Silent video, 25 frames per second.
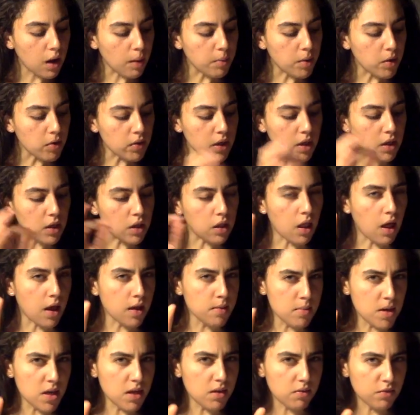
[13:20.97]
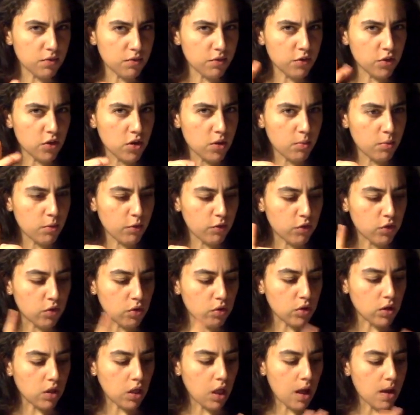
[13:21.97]
hearing climate for a number of
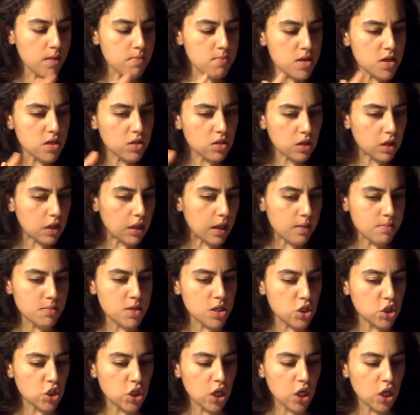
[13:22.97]
you. Climate